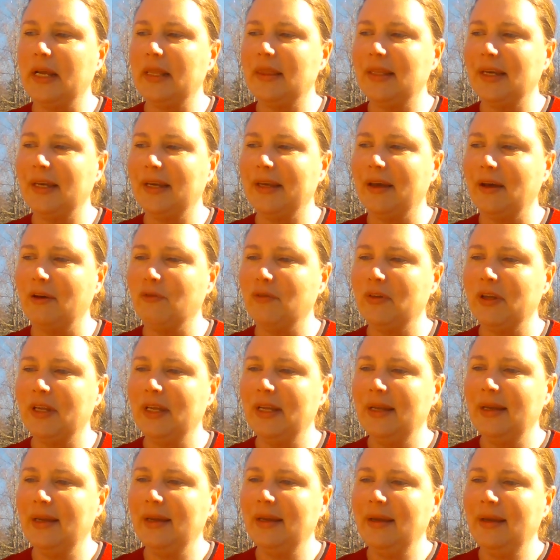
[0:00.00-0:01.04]
I think of.
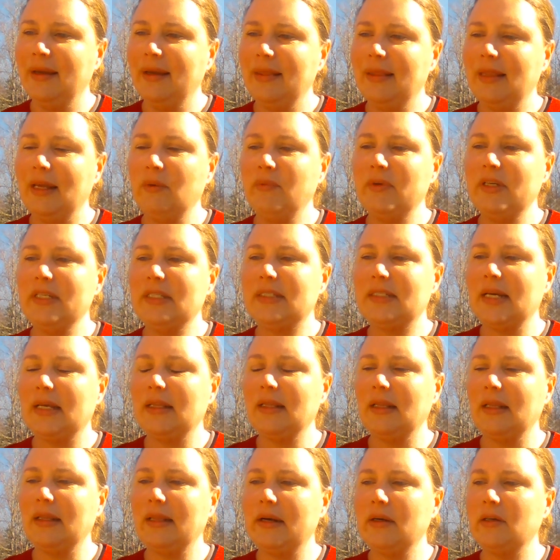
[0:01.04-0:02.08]
Then we stand
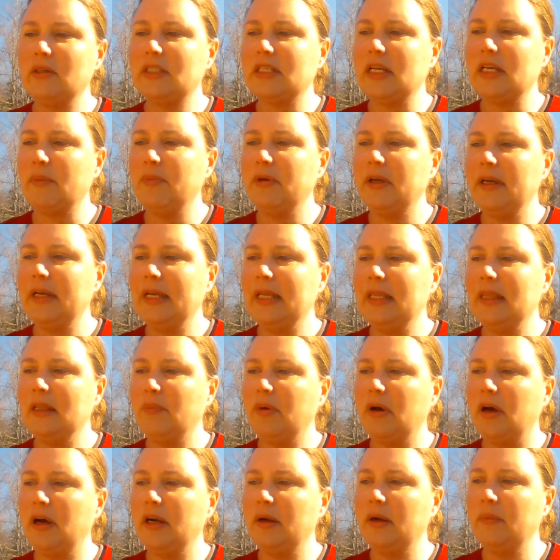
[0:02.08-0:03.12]
the letters up in the
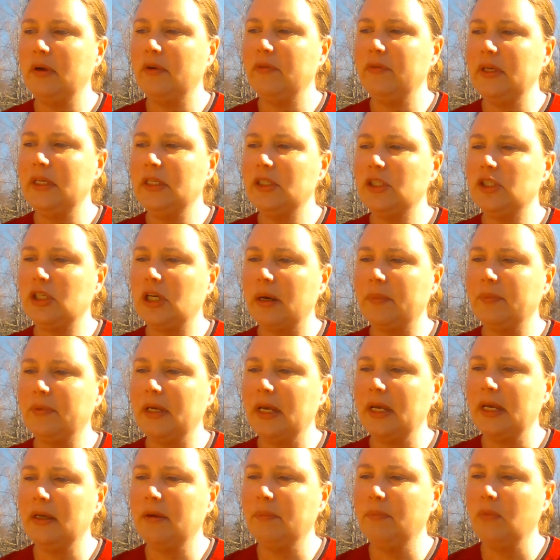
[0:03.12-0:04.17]
bottom of each
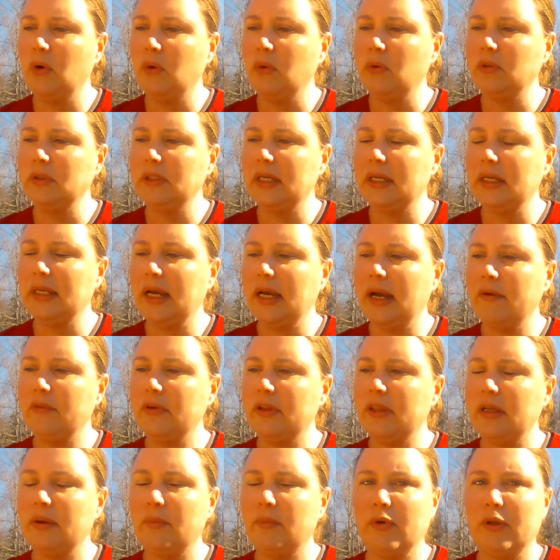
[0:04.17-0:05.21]
cupcake mold and cover
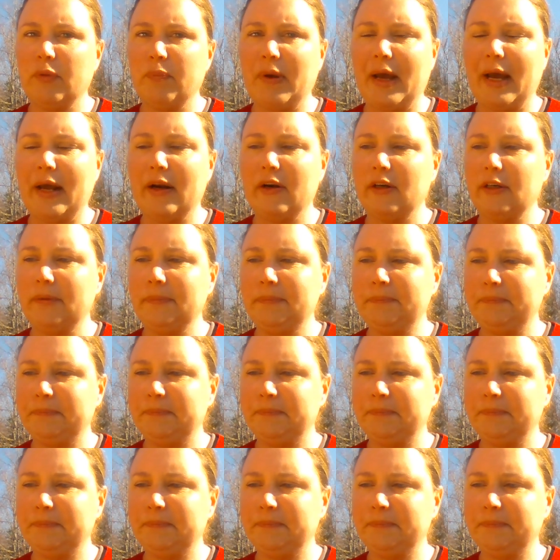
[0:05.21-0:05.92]
them with batter.